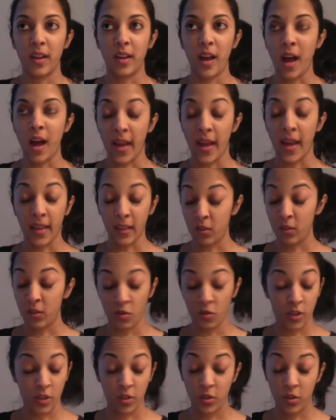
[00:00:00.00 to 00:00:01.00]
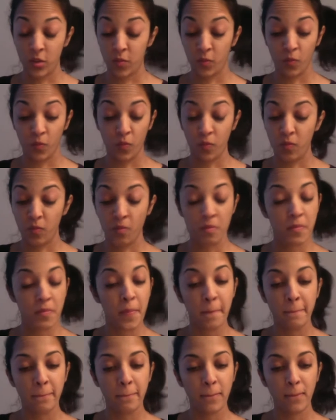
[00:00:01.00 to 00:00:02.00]
I just
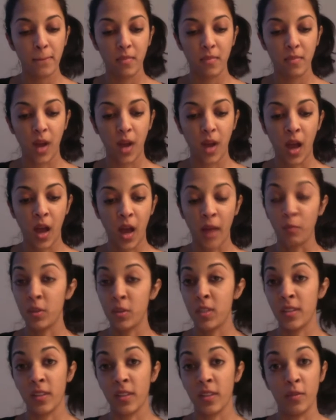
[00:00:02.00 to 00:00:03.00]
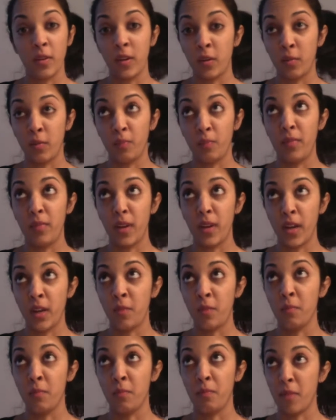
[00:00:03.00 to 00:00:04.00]
I was in a in a in
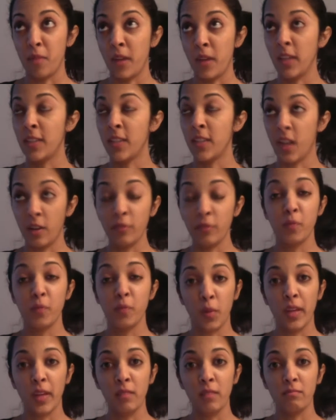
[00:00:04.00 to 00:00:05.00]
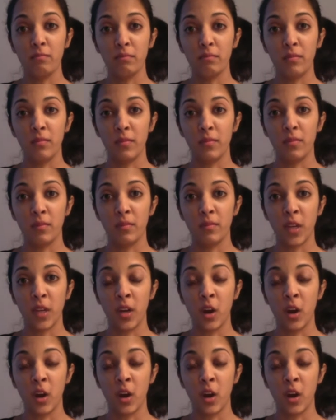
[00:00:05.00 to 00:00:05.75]
a in a tough moment, you